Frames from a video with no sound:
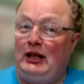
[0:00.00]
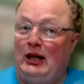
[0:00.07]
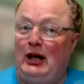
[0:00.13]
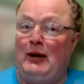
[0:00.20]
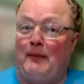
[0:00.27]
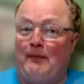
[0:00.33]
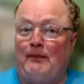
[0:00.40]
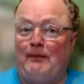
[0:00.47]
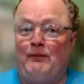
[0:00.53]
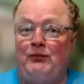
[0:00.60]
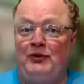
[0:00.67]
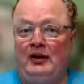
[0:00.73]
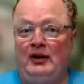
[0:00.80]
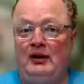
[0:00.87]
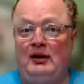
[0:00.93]
yum.
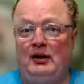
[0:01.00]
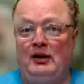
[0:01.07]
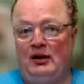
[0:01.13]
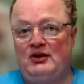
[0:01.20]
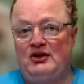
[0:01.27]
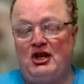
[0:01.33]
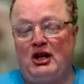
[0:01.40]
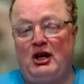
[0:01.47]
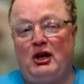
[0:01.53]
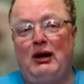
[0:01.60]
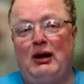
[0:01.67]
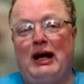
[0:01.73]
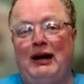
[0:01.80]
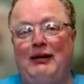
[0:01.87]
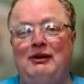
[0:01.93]

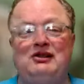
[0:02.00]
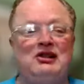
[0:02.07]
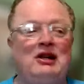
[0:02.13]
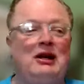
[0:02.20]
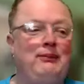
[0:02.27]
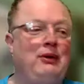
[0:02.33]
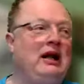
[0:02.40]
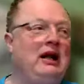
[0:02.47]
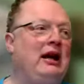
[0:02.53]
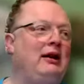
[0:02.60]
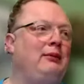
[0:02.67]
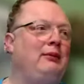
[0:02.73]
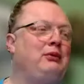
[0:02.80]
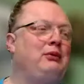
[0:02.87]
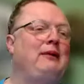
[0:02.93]
So I would say
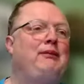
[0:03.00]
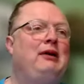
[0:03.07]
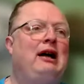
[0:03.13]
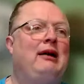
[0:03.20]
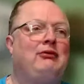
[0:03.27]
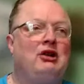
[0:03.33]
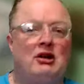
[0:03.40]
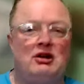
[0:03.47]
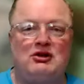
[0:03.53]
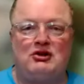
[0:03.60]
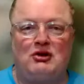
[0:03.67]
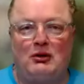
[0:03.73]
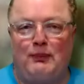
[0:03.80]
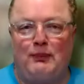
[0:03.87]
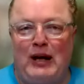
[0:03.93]
banana bread Pop
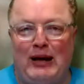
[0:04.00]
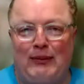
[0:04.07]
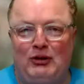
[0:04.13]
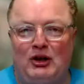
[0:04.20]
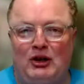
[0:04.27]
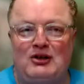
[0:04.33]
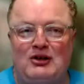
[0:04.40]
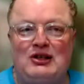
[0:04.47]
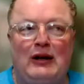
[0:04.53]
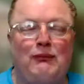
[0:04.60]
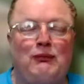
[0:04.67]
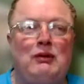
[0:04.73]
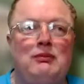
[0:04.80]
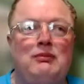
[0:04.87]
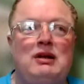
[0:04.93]
Tarts are the Pop Tarts
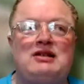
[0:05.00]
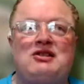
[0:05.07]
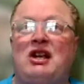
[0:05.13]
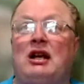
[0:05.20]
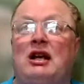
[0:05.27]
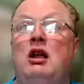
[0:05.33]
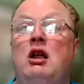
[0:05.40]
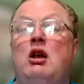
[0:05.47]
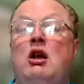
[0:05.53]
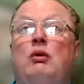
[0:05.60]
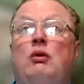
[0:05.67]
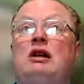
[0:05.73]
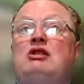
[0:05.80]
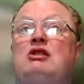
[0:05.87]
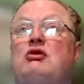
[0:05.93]
I've been missing,
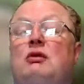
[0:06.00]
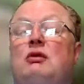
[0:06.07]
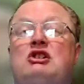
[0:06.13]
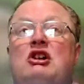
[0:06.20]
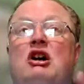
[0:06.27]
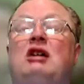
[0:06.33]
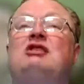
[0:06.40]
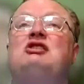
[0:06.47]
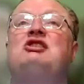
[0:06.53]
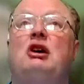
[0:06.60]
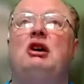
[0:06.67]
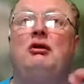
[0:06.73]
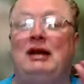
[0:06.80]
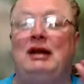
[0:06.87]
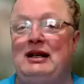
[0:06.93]
which
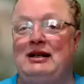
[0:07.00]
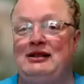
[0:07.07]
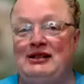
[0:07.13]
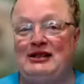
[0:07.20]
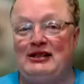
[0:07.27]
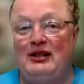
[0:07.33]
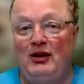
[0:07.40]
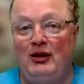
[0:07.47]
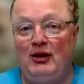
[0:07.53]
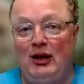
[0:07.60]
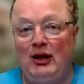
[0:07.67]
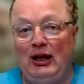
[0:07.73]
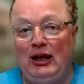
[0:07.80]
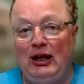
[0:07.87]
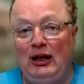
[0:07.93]
also lends
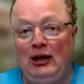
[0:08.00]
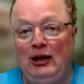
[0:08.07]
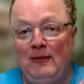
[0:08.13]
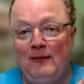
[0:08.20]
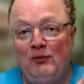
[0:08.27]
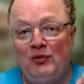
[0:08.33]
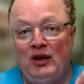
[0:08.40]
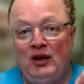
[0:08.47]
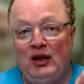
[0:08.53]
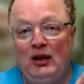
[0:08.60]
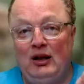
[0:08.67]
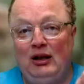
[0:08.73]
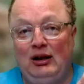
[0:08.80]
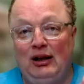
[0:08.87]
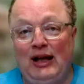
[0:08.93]
the
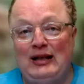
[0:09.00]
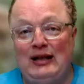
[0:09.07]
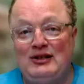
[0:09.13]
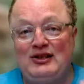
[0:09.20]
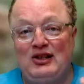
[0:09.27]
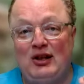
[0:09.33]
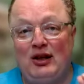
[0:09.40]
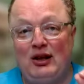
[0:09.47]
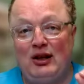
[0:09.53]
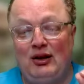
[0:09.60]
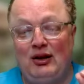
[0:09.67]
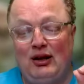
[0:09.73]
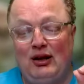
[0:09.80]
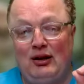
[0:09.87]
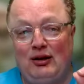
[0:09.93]

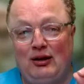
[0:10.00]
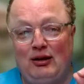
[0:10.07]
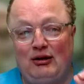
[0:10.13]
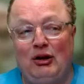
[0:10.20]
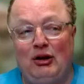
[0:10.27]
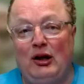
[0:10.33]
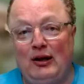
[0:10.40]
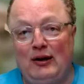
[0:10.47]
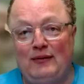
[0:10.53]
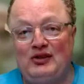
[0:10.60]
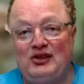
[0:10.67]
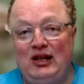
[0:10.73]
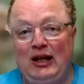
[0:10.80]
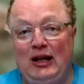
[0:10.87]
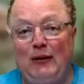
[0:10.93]
thought
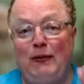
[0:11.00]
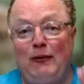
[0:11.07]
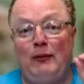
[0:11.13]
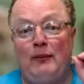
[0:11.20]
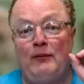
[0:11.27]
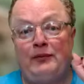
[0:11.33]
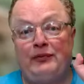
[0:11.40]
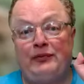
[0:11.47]
of, Steve,